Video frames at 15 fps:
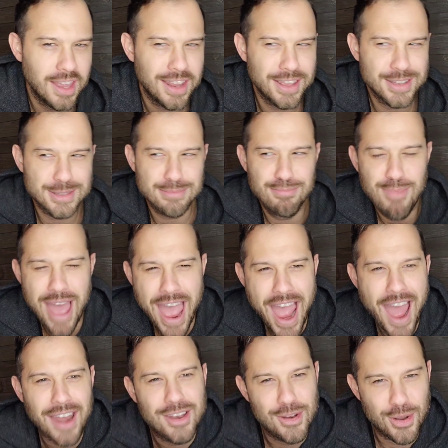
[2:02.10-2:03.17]
it is
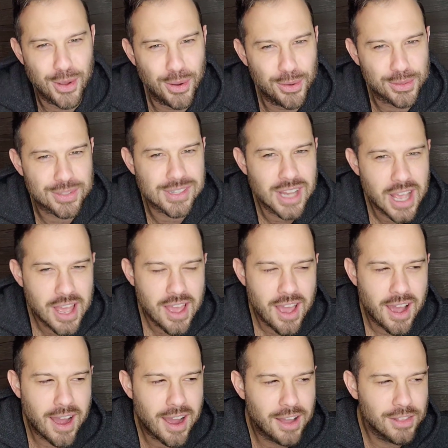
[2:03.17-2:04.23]
bad news.
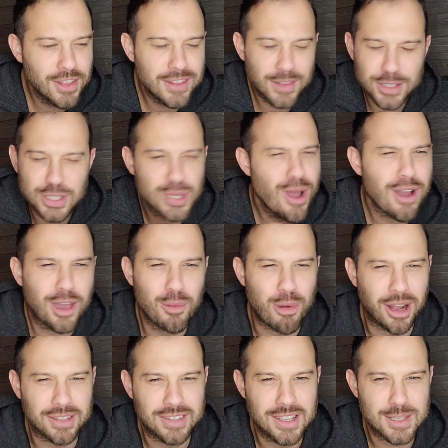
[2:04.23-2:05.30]
Let's talk
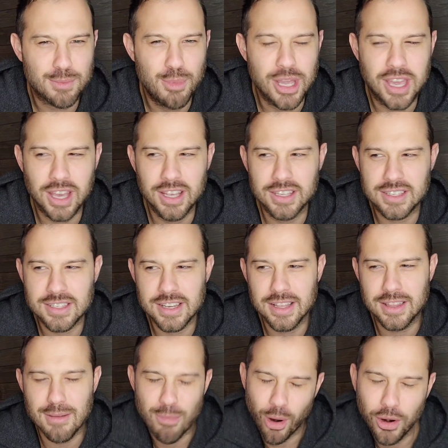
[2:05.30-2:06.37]
about this because
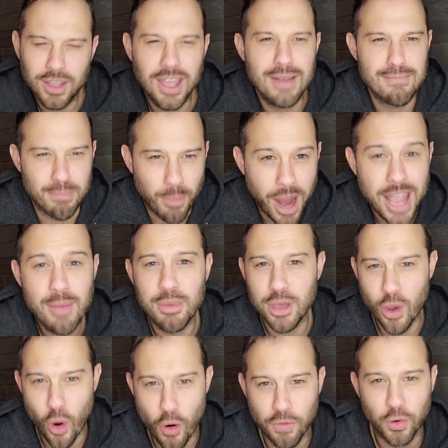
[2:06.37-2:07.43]
the market might
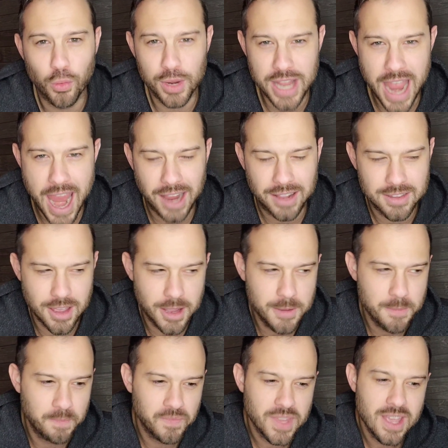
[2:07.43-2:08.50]
be
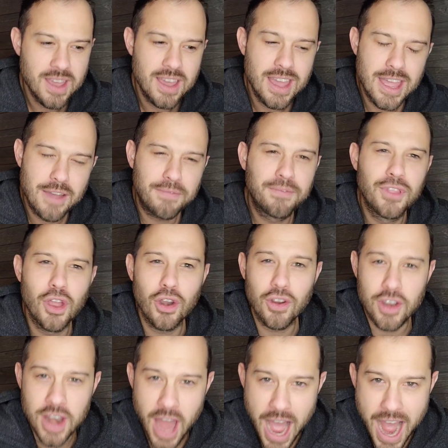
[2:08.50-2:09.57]
overreacting. If they're
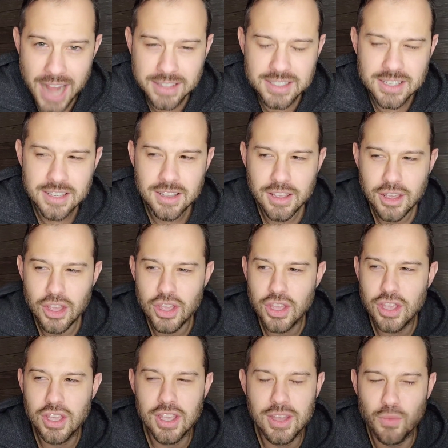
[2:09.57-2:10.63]
not,
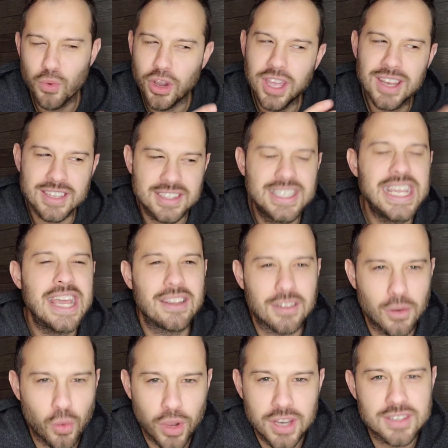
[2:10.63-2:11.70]
we're going to see
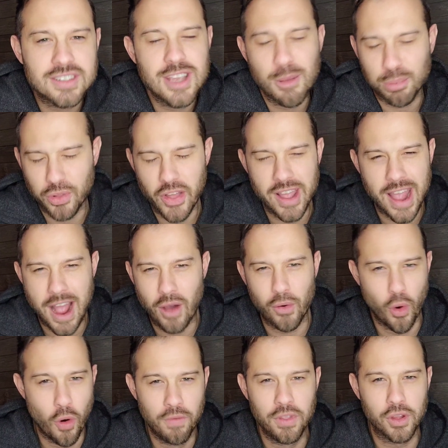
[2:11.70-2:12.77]
it. We're going to see it play
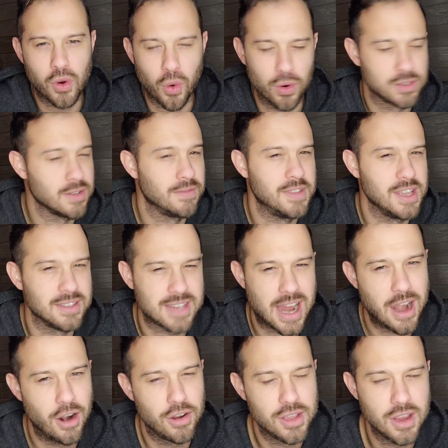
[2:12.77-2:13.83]
out over the course of the
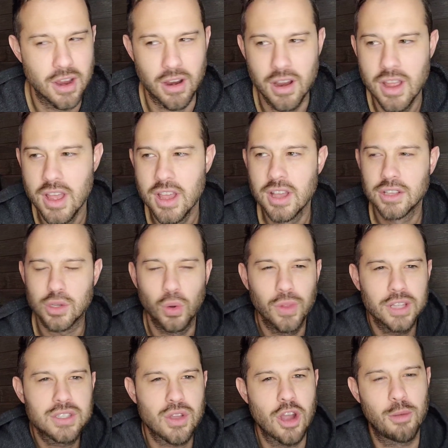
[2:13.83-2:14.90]
entire year. So
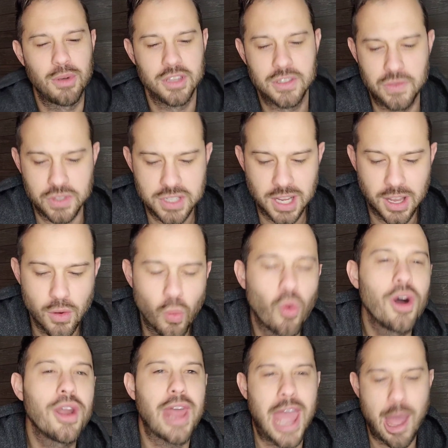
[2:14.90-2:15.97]
let's talk about this for a second.
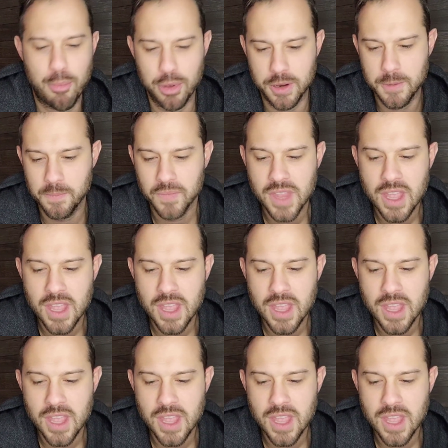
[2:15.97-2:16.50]
What happened?